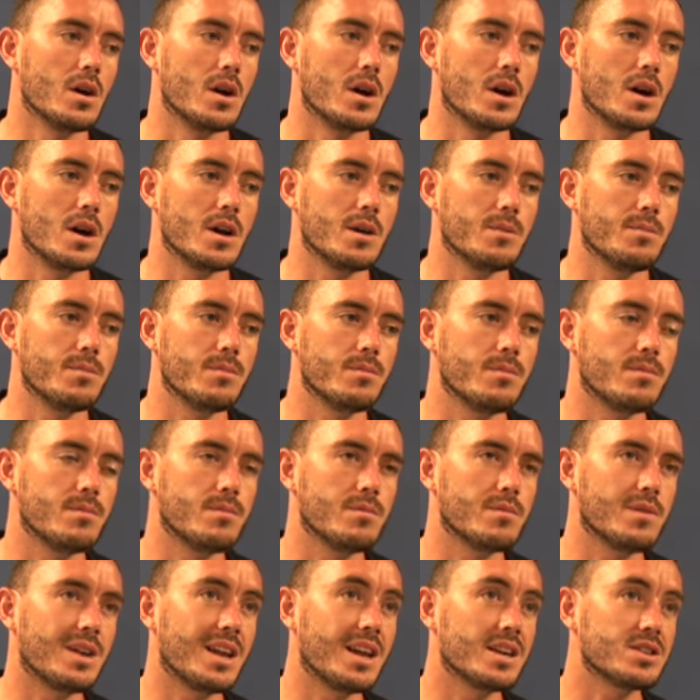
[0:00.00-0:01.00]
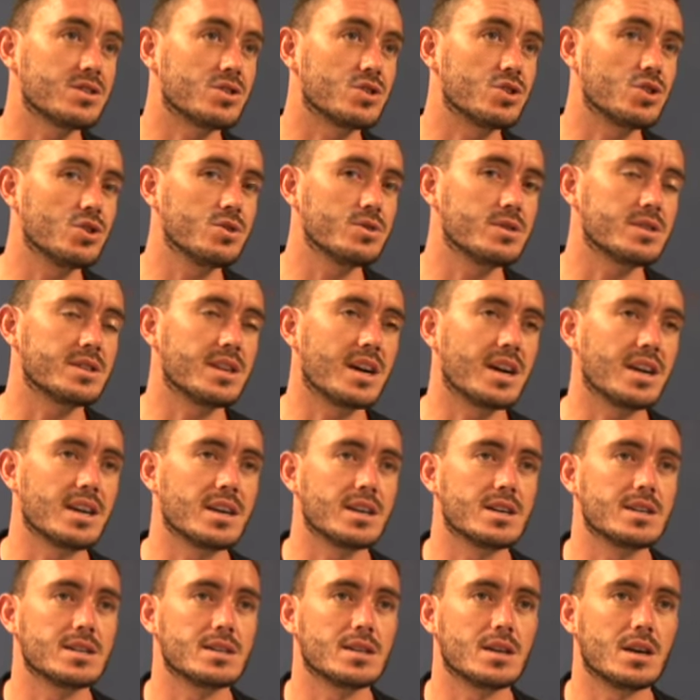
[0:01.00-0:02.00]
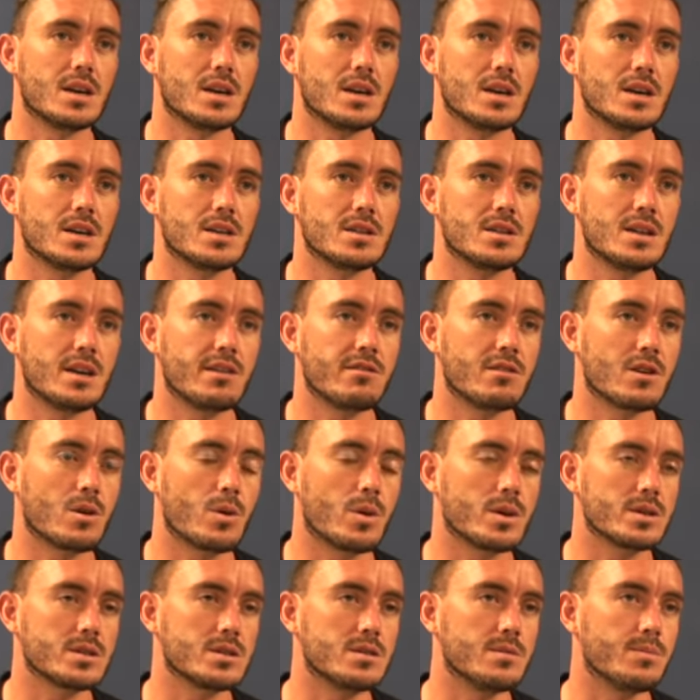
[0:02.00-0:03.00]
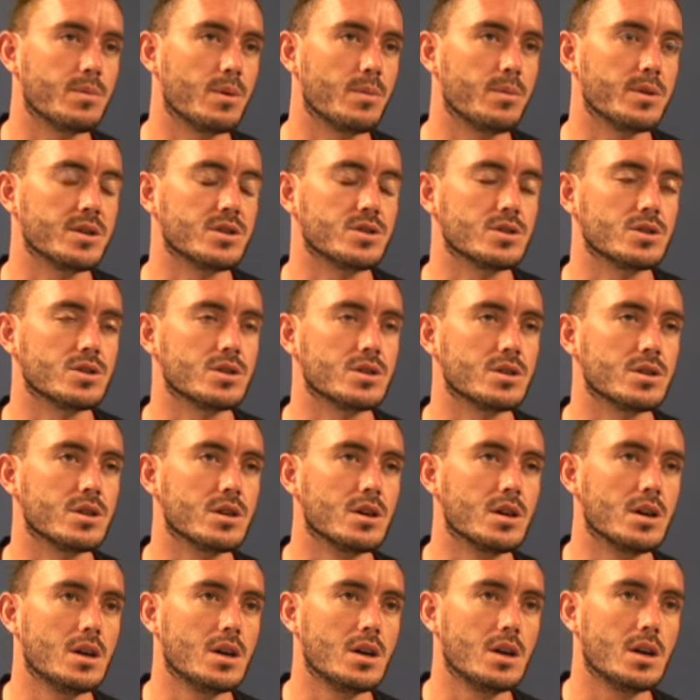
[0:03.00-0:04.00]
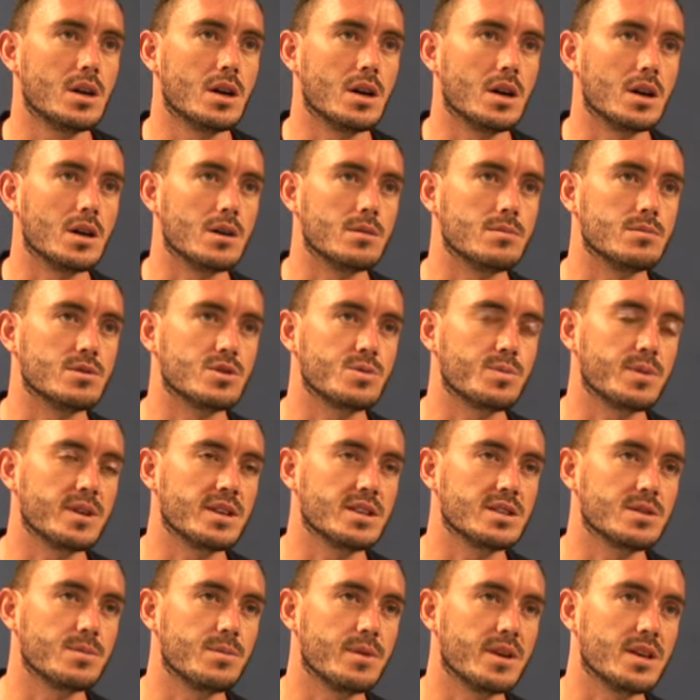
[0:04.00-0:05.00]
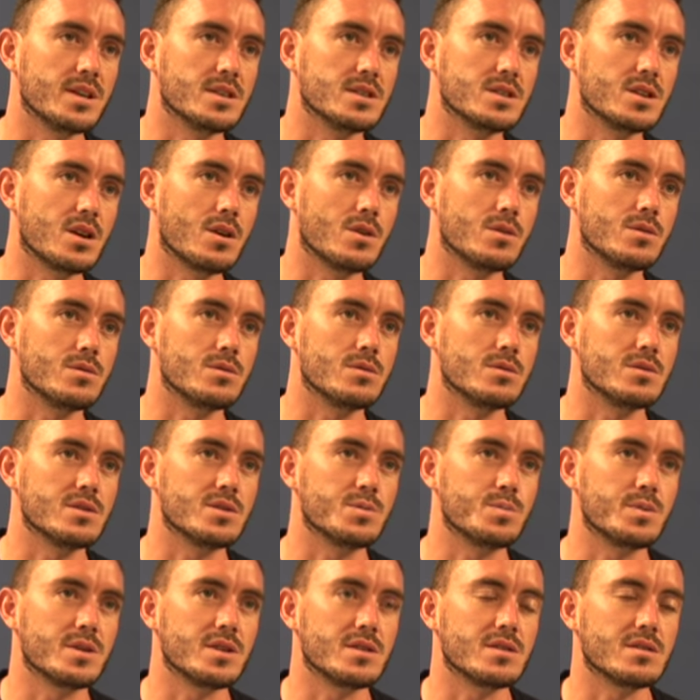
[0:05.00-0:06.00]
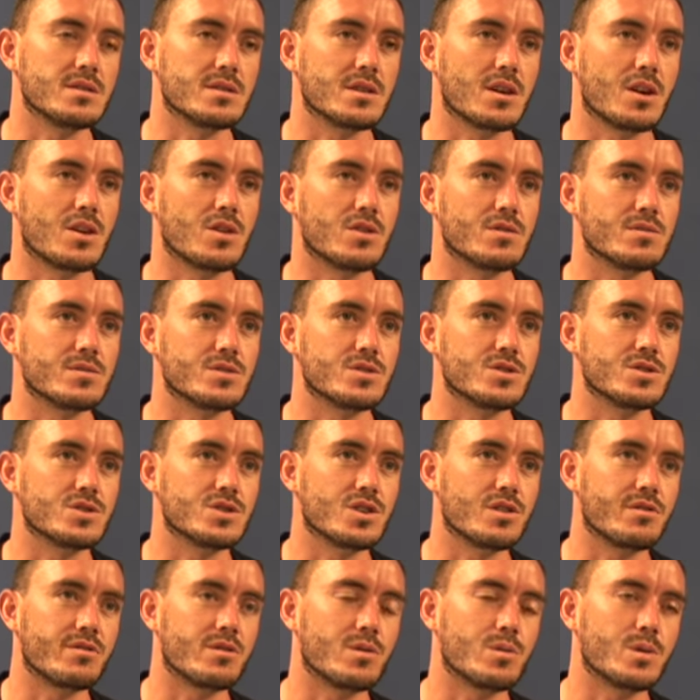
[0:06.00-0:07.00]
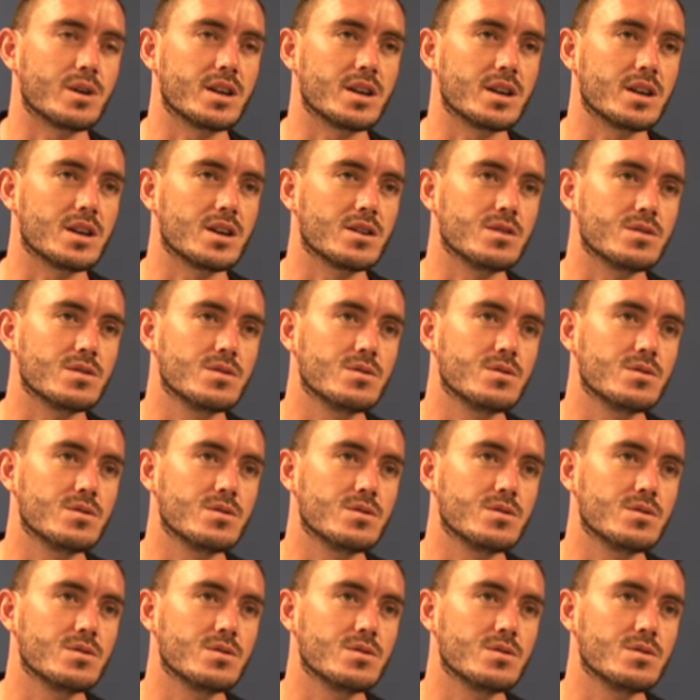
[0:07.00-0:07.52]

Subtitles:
Last Tuesday, they requested permission and speak to me, so it's been going on for just over a week now.